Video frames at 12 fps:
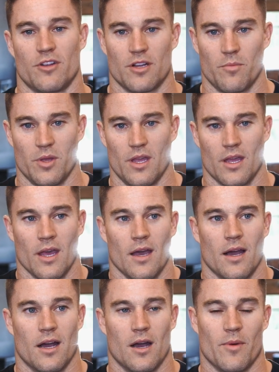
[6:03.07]
gonna be,
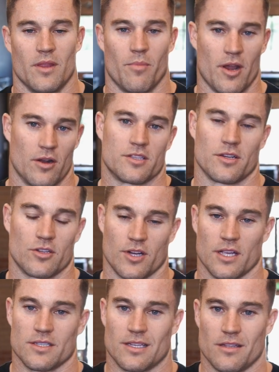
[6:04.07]
and the better it's gonna
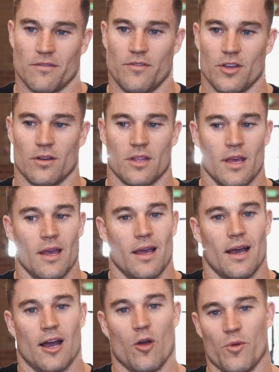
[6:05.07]
translate to the field.
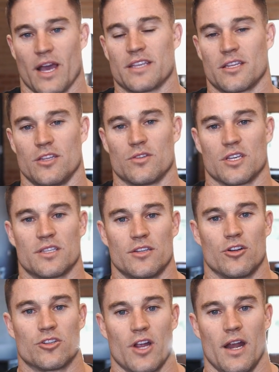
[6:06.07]
Hope you guys can use this in
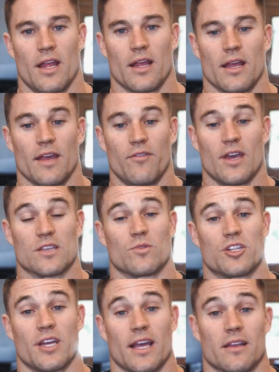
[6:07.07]
your training. If you guys wanna
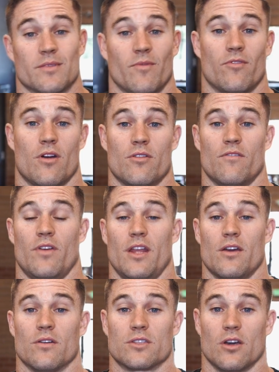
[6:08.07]
check out some of our other
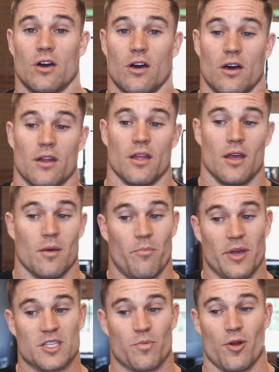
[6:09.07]
videos on
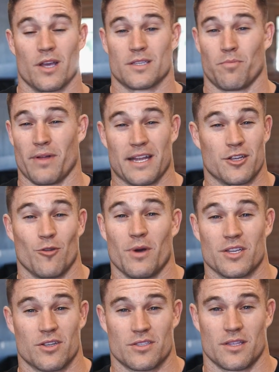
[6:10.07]
bench press, plateau
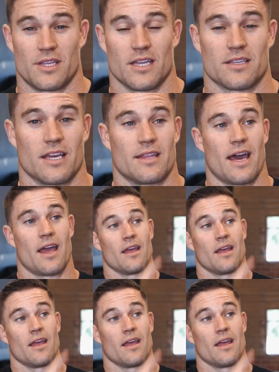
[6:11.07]
busters, and things like that,